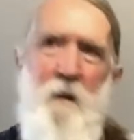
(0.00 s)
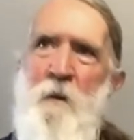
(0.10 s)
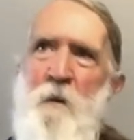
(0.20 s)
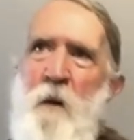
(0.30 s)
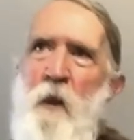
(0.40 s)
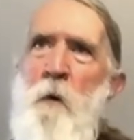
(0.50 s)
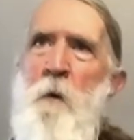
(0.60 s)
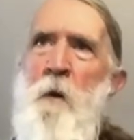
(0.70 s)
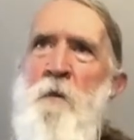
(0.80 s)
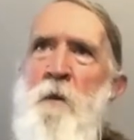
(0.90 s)
This is another
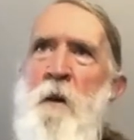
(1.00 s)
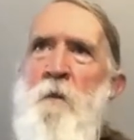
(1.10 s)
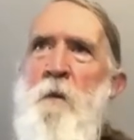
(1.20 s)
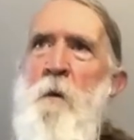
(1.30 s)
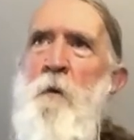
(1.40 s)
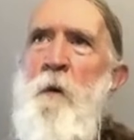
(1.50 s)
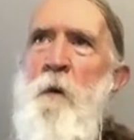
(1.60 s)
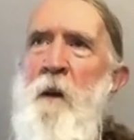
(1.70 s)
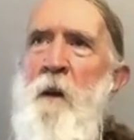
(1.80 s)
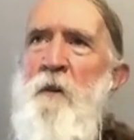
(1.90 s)
one. You can see it's
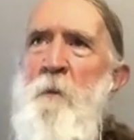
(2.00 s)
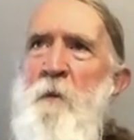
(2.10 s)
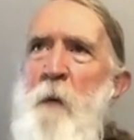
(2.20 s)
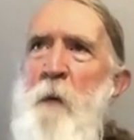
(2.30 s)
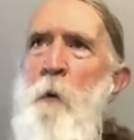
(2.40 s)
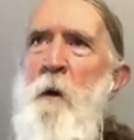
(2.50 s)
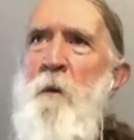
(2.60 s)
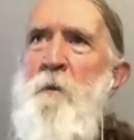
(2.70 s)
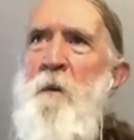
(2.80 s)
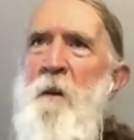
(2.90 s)
digging some
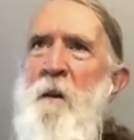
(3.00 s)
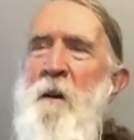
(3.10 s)
sapwells.